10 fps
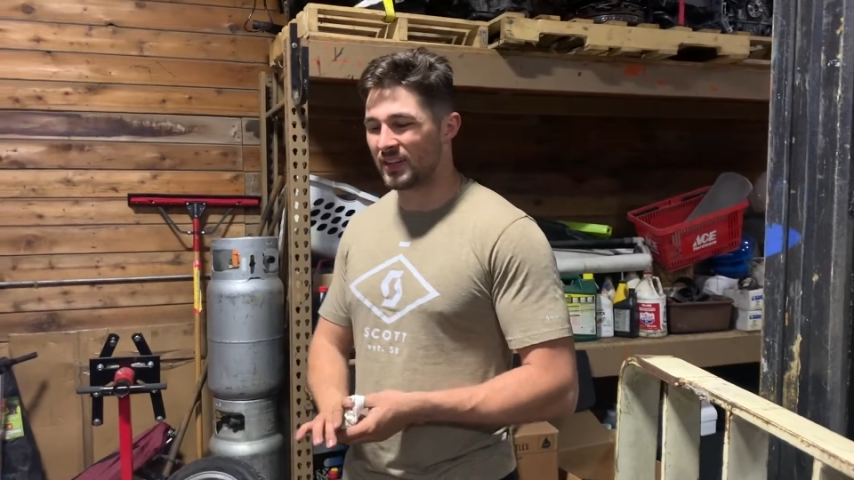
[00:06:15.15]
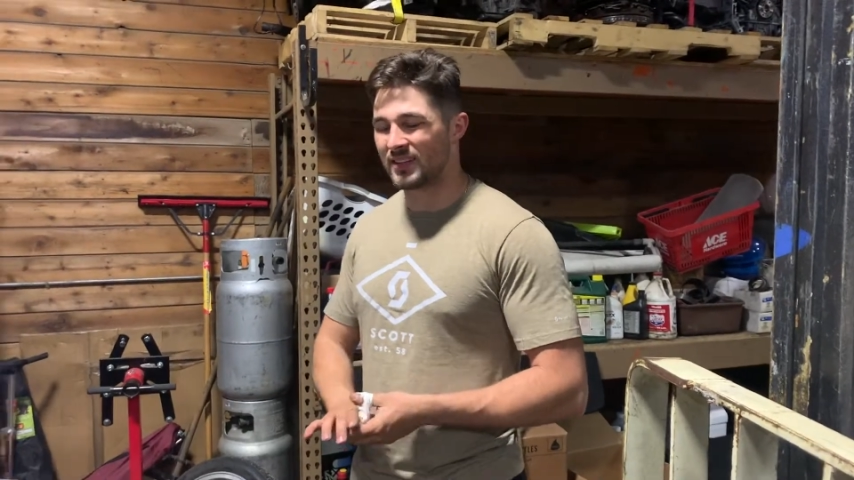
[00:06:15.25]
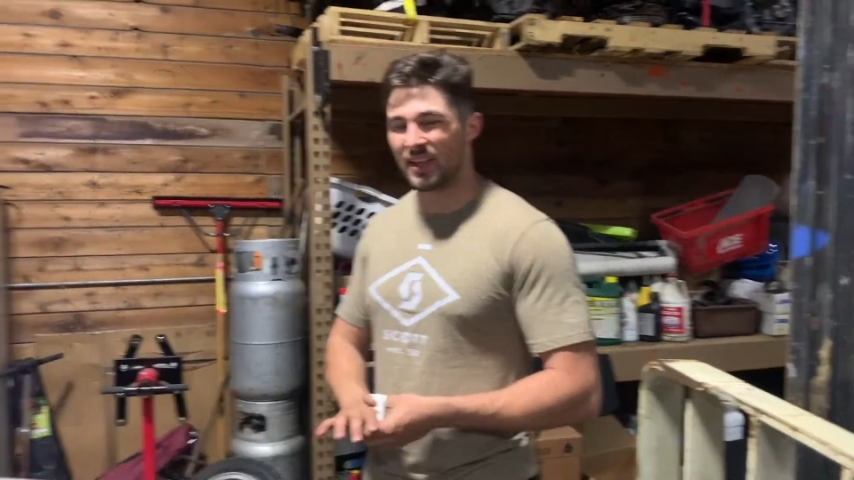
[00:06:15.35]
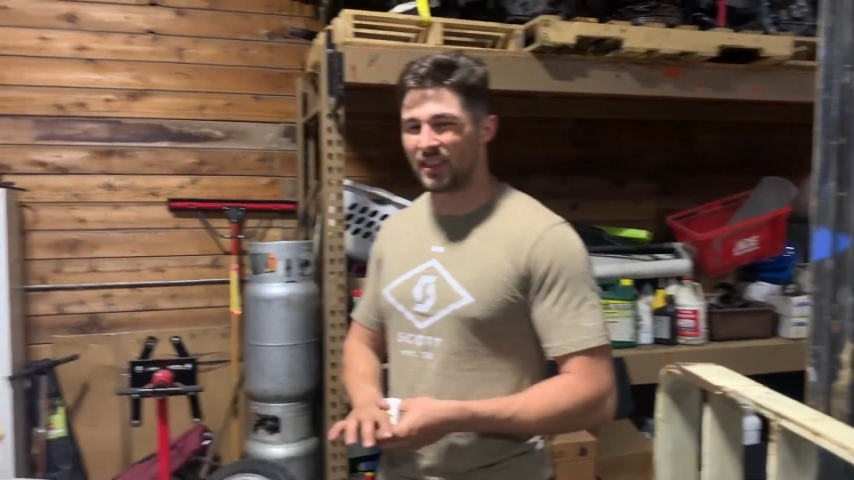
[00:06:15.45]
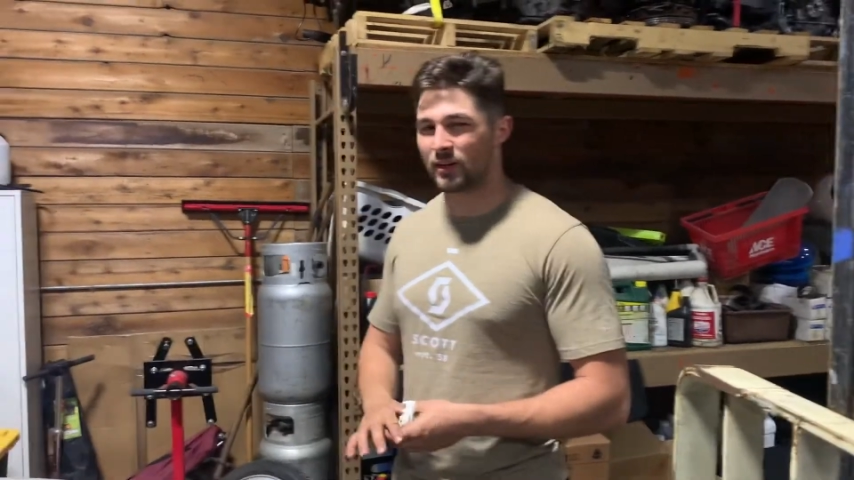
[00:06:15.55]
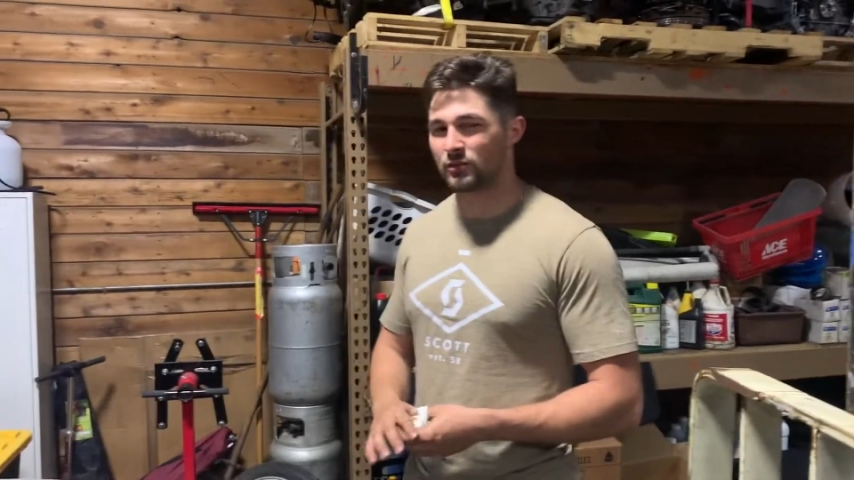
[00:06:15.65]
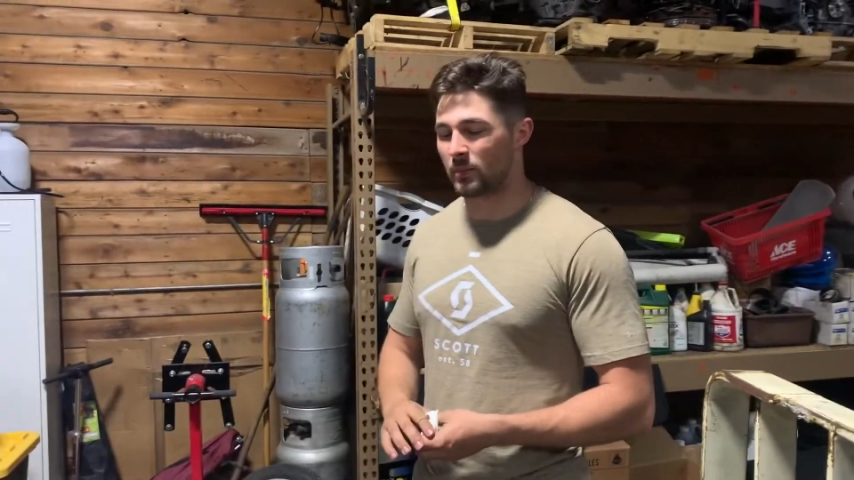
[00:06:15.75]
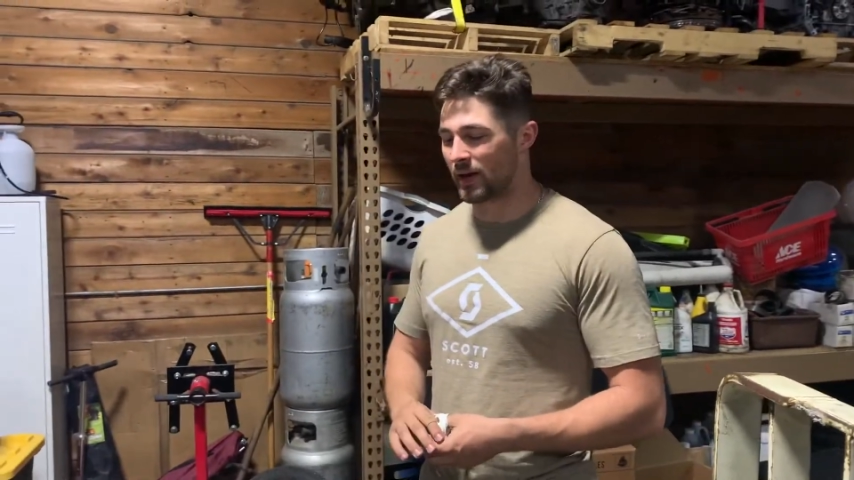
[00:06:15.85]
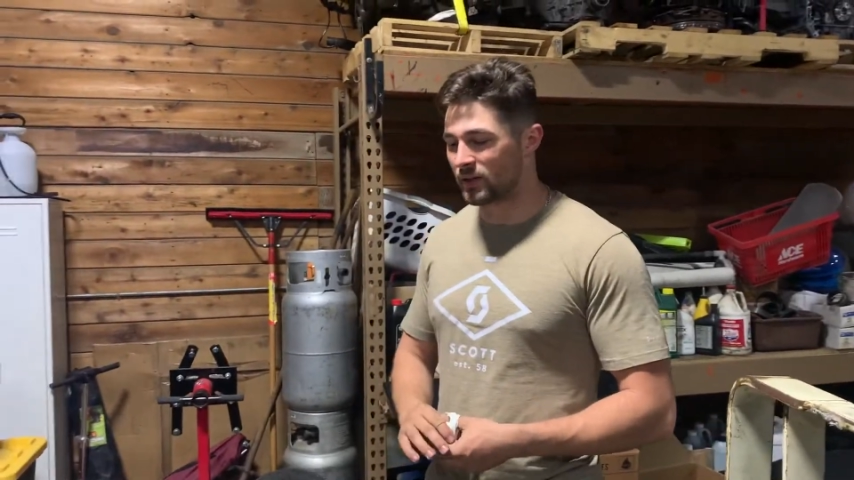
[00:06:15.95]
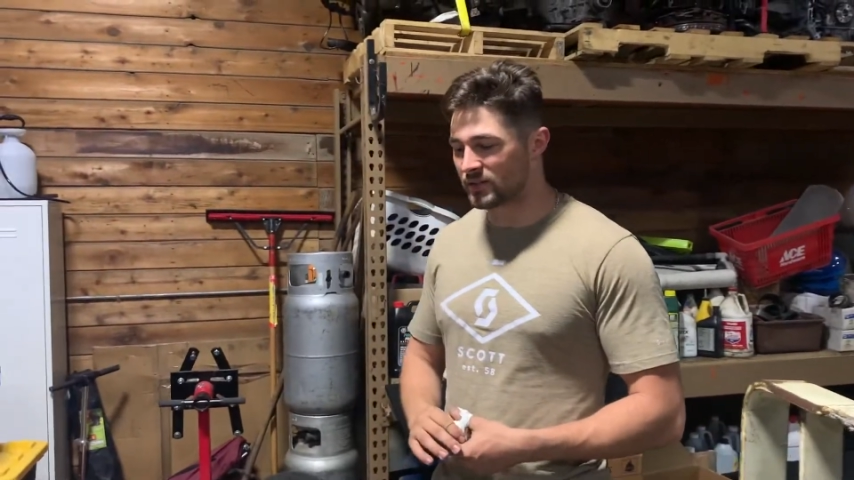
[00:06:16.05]
10,000
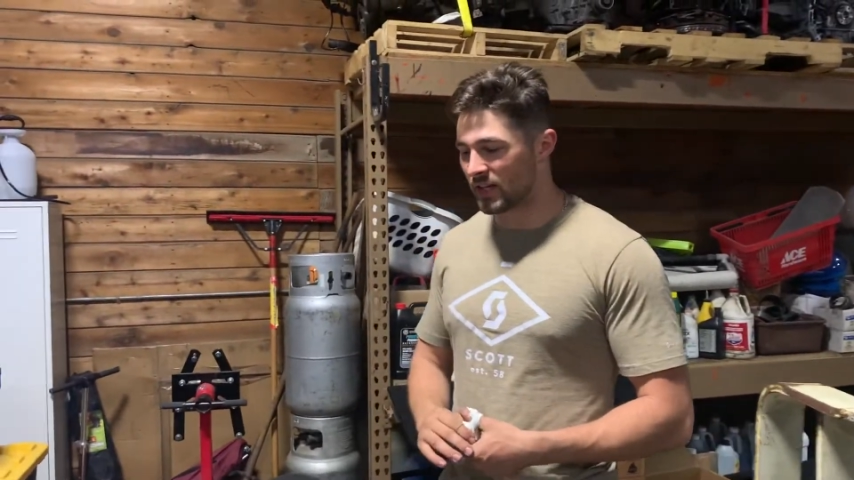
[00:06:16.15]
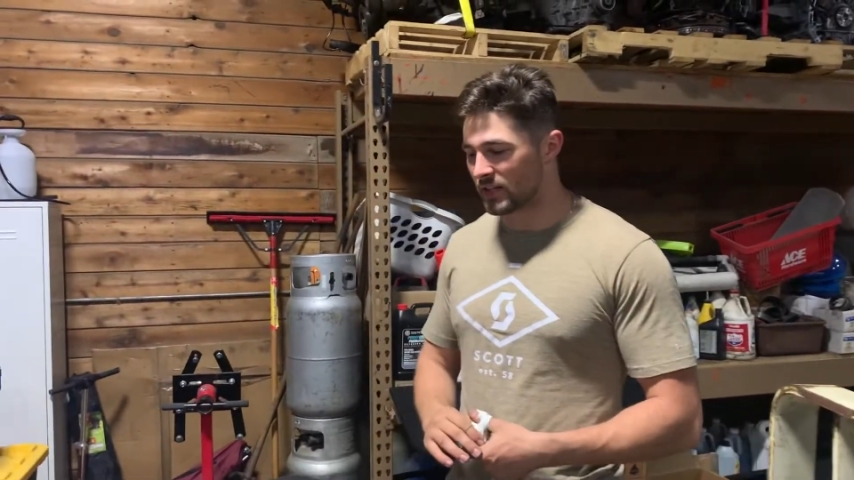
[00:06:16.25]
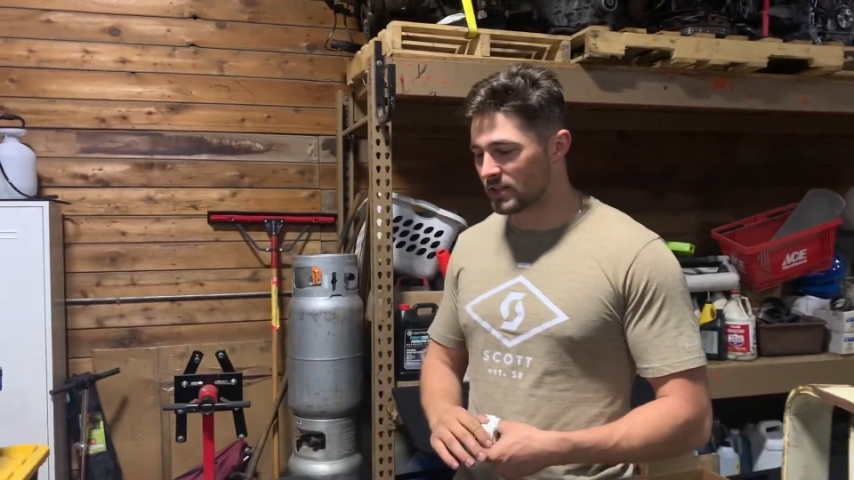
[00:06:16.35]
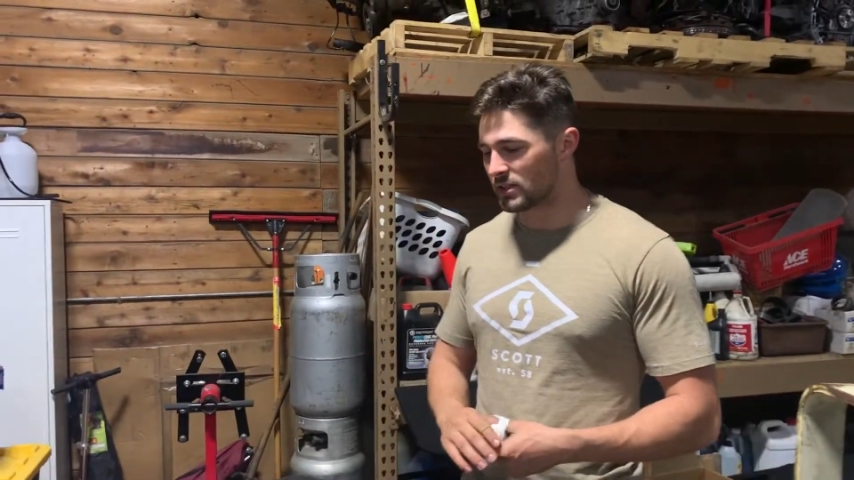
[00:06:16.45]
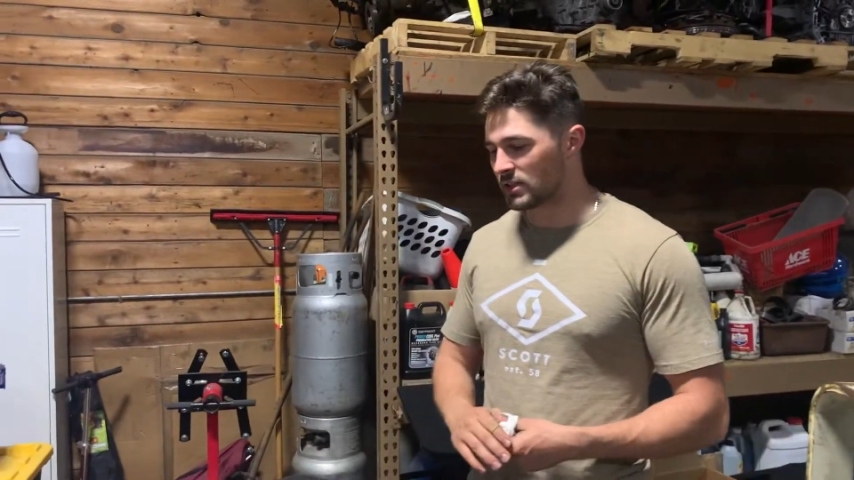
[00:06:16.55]
miles on it.